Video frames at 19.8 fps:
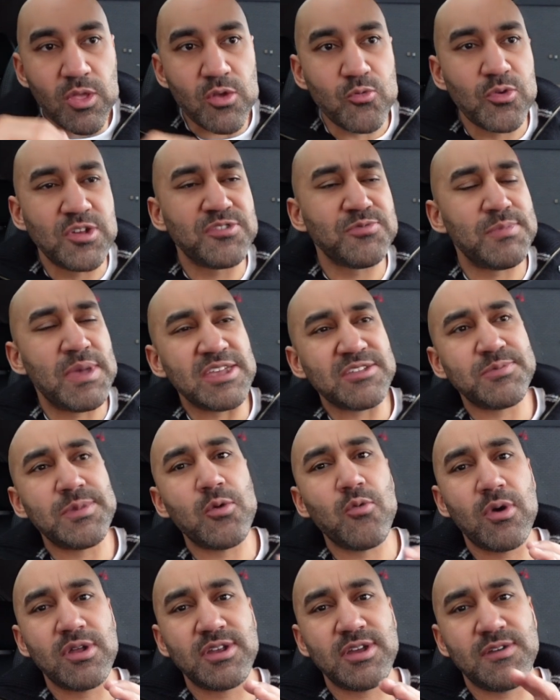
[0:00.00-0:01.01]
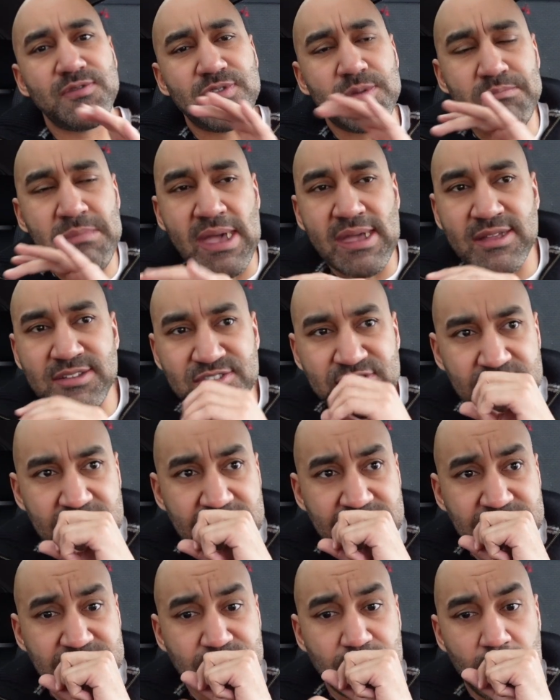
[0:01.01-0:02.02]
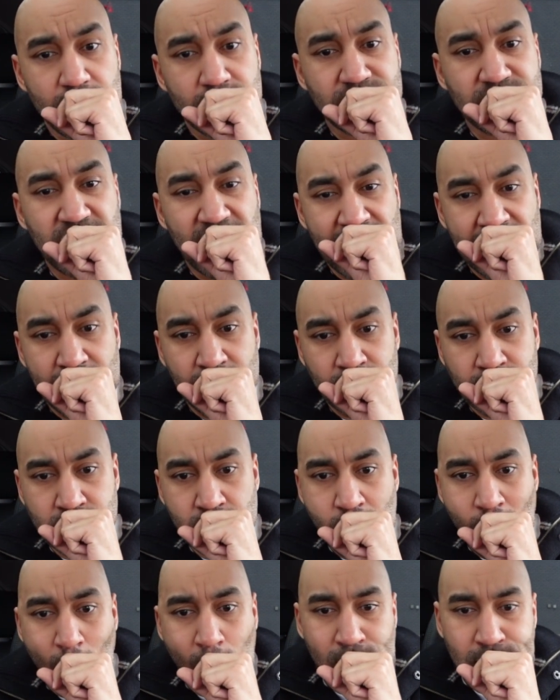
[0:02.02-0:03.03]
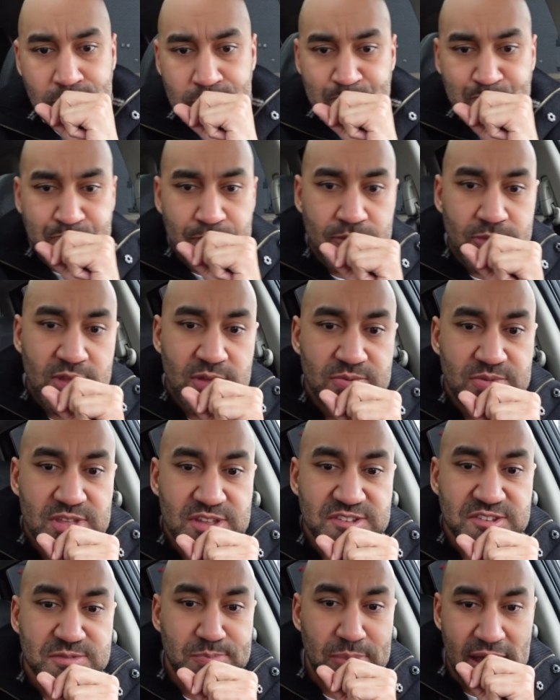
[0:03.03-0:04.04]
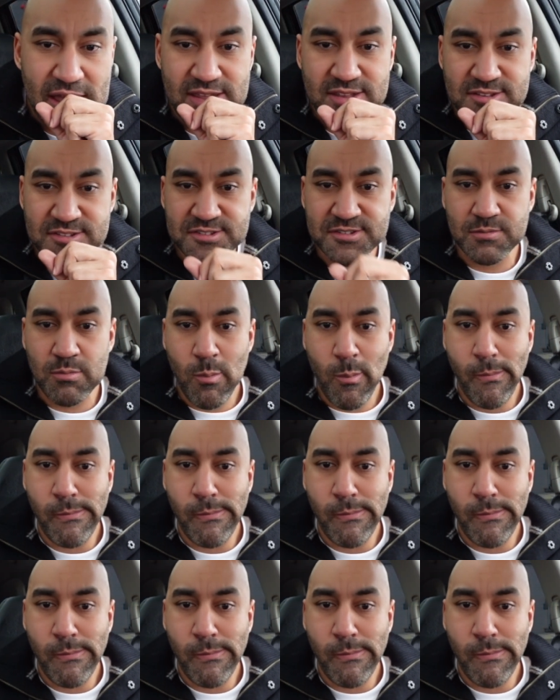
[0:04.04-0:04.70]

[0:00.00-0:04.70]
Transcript: which makes me wonder if the mac and cheese dulled down the spice